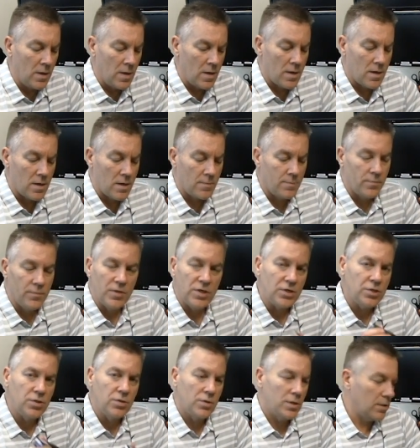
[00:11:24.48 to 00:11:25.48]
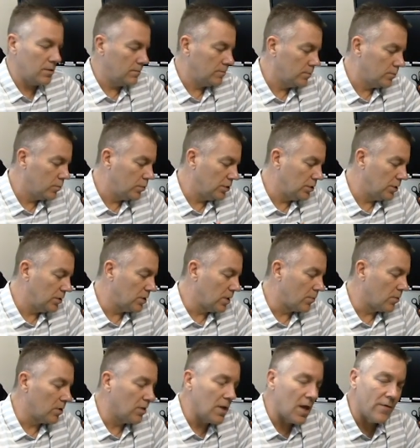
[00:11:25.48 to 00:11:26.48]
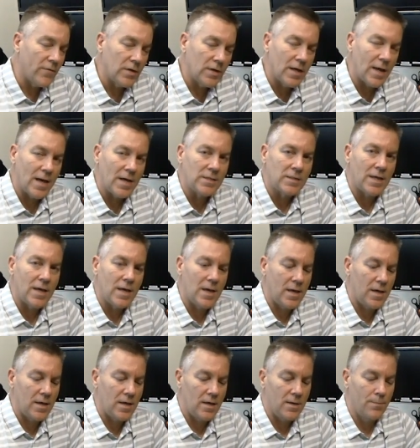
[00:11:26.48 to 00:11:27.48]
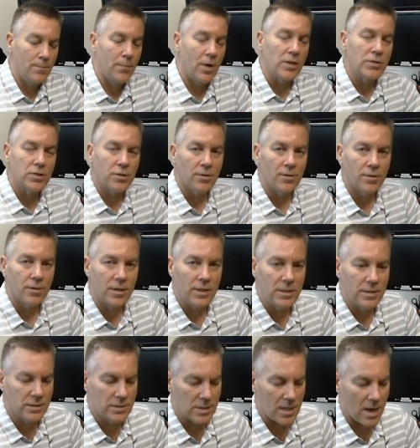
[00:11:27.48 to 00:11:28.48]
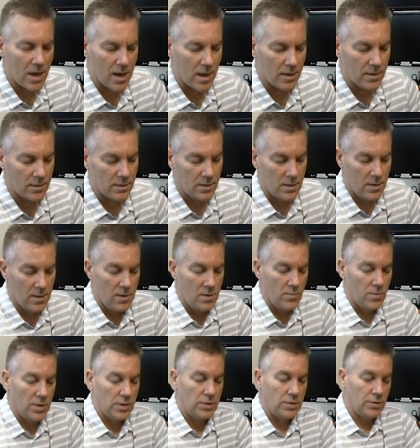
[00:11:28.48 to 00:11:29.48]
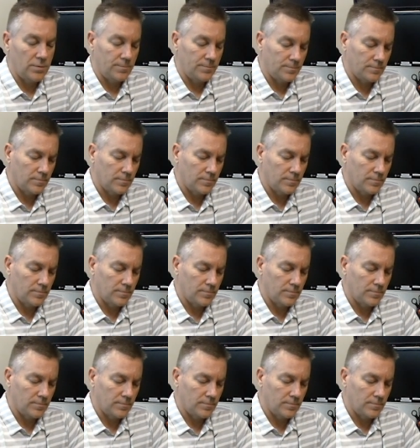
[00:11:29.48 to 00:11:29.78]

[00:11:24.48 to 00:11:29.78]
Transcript: Uh, this unit, which is number 11, has a buzzer inside, which